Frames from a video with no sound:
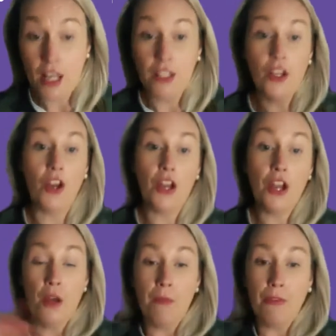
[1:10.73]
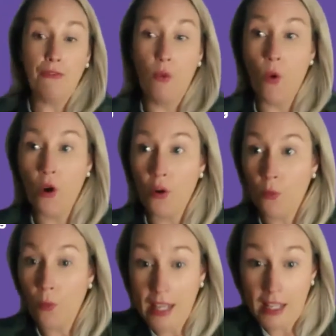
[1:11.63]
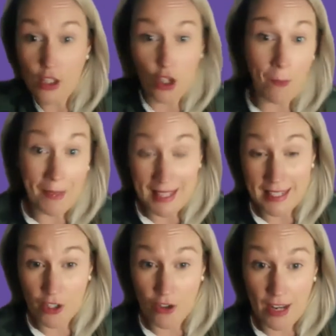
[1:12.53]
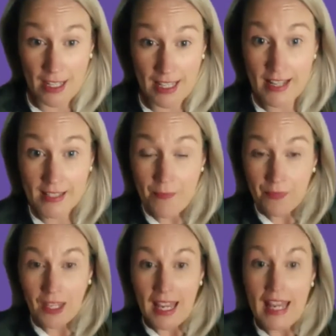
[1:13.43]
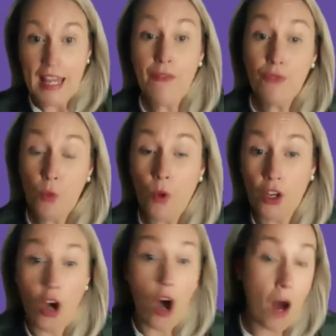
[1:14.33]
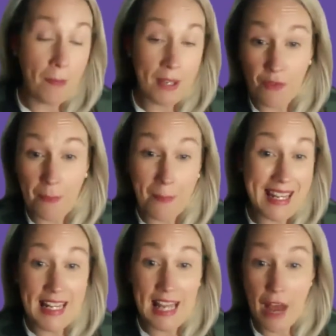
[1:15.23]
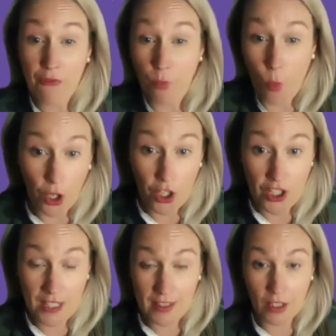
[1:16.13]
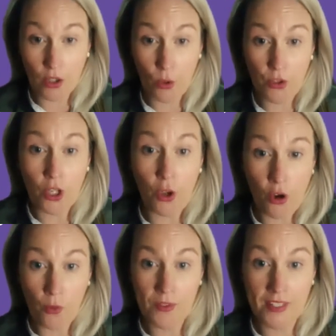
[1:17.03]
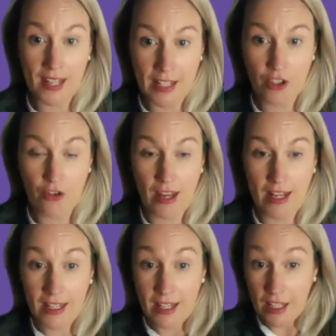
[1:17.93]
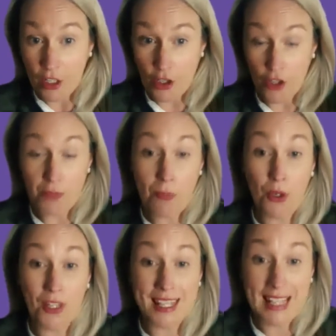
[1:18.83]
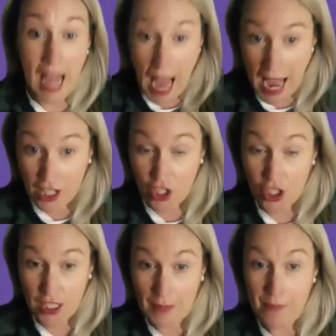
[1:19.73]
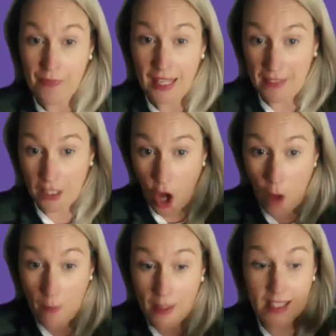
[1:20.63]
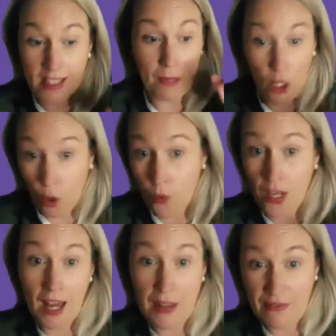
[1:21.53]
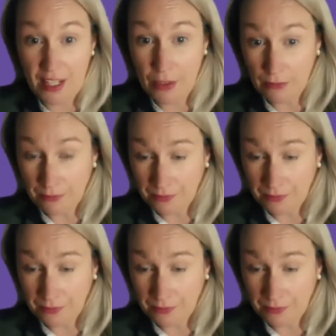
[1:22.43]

Now, before we jump into the training, guys, if you want a copy of the PDF worksheet that goes along with tonight's training, just put cash in the comments below the live video,